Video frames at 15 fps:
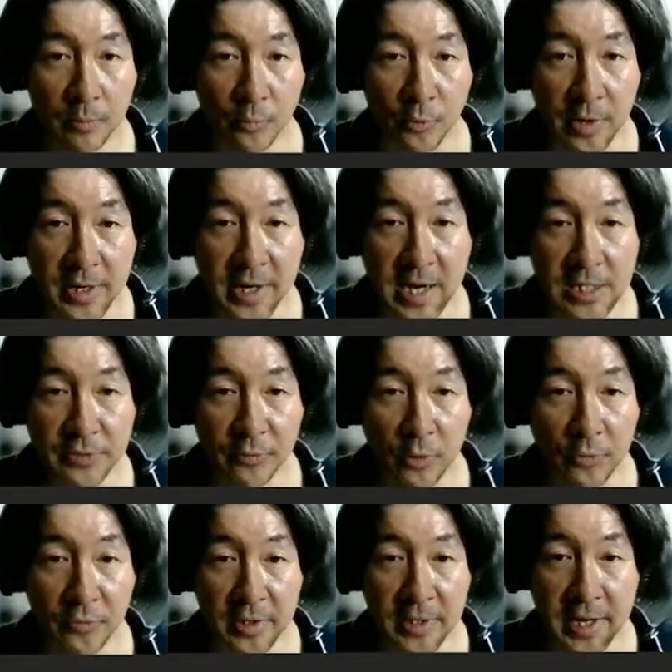Grade hash
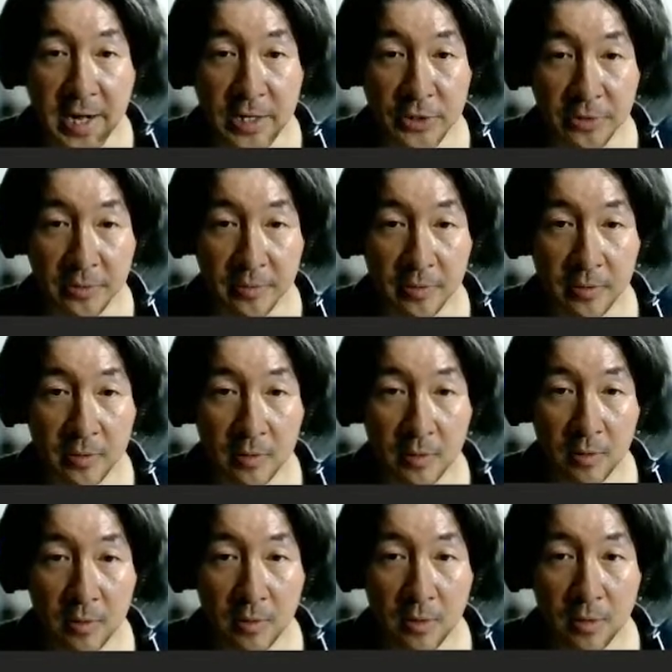verification.
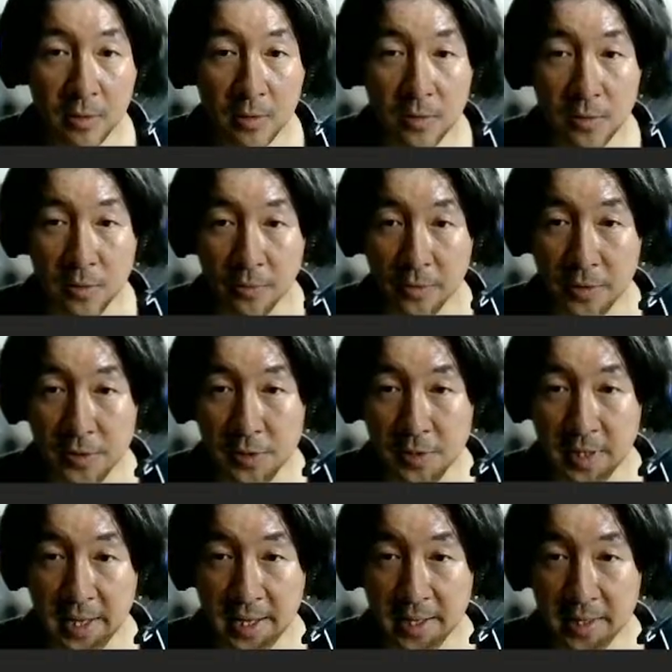So this is
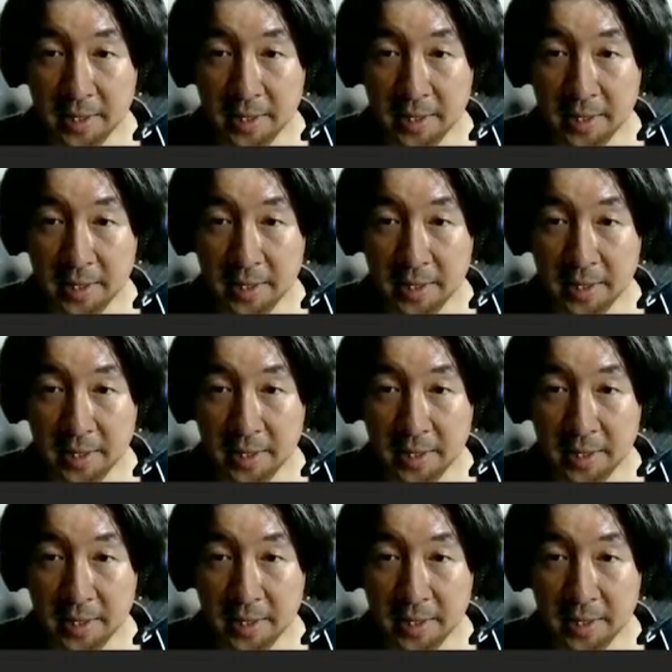that.